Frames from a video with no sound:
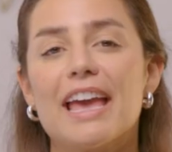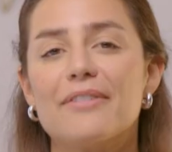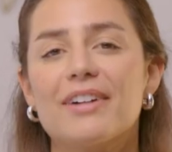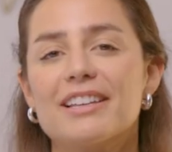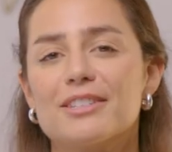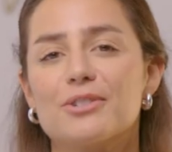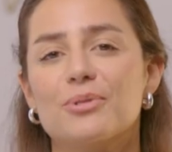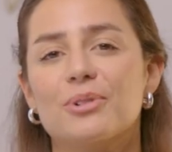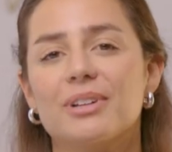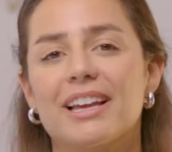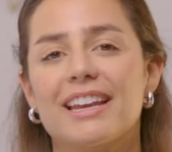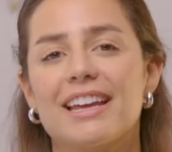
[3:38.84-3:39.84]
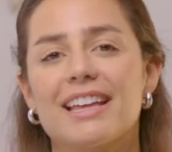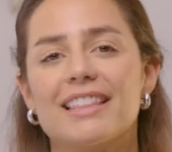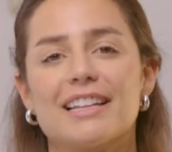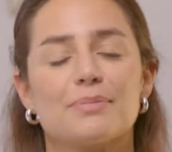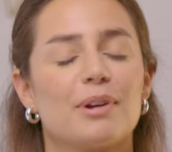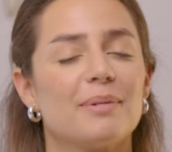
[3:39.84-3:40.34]
Canva has a tool in it
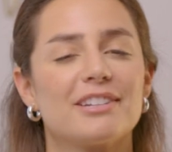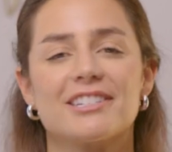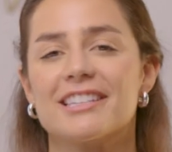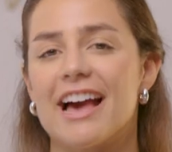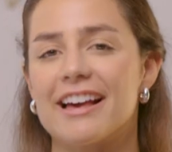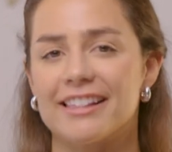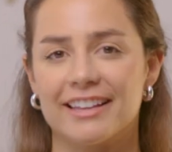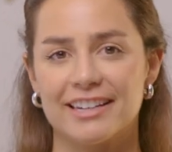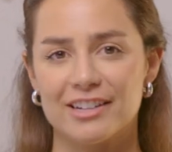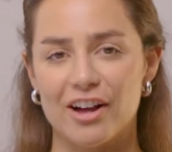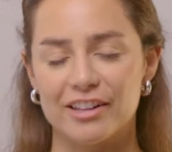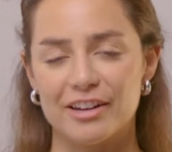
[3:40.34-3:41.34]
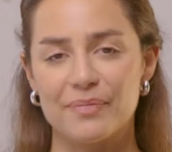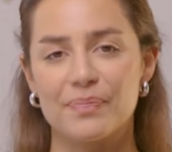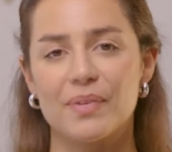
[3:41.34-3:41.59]
that's pretty much exactly like Dolly.